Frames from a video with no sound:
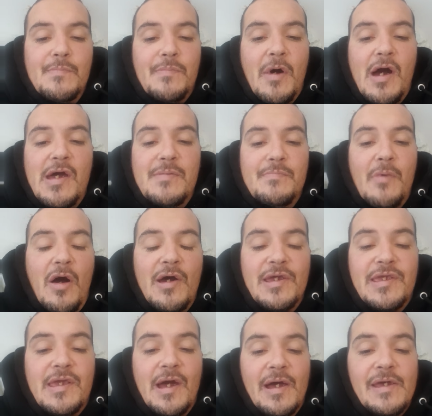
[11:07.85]
But in my
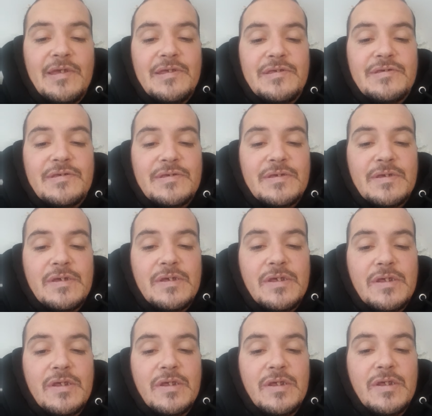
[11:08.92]
case,
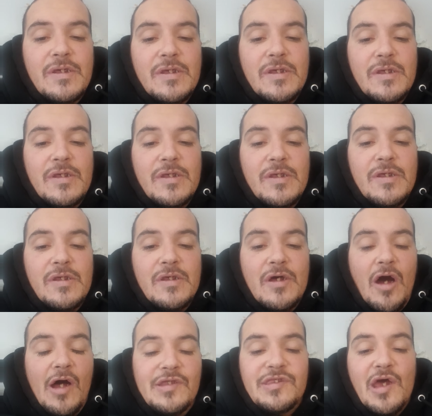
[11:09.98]
I